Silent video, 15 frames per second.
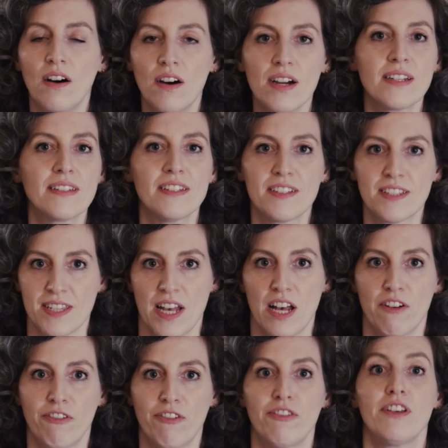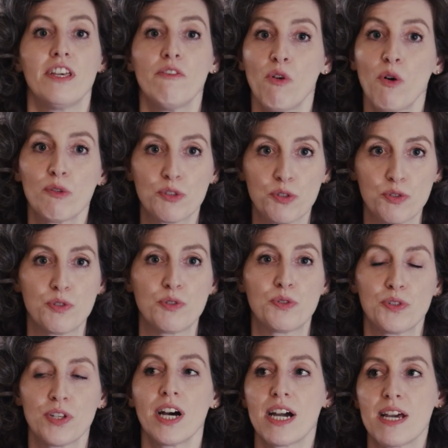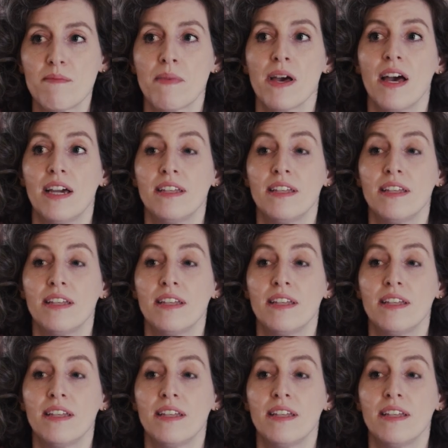Art itself evolves through time,